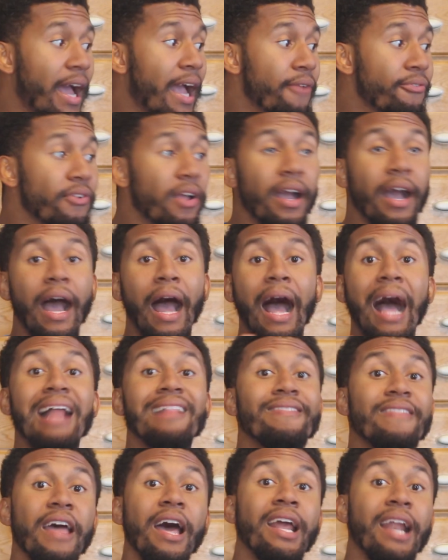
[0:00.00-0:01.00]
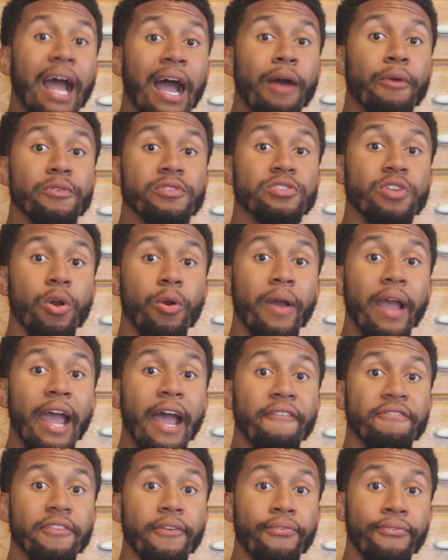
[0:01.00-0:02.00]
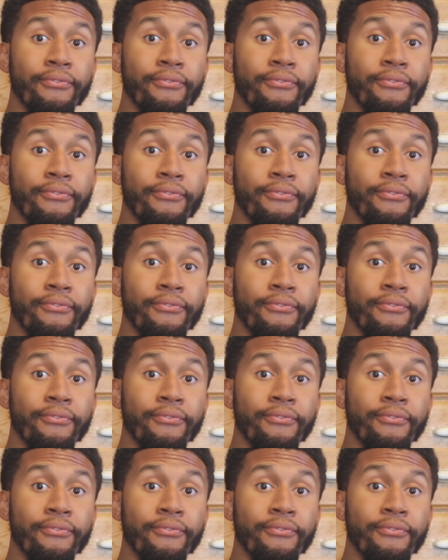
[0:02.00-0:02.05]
I thought I was going to have to fight.